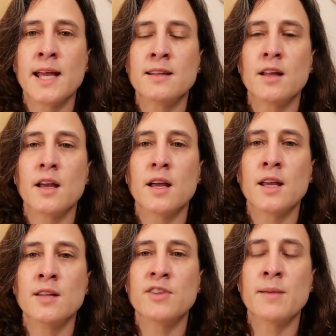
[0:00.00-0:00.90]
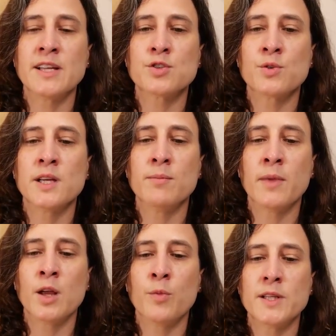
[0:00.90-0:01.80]
and inflammatory
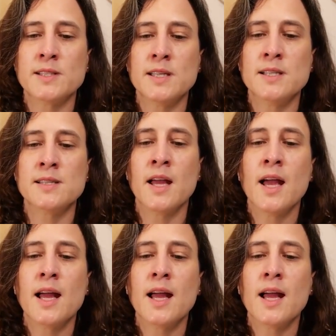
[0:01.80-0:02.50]
myopathies,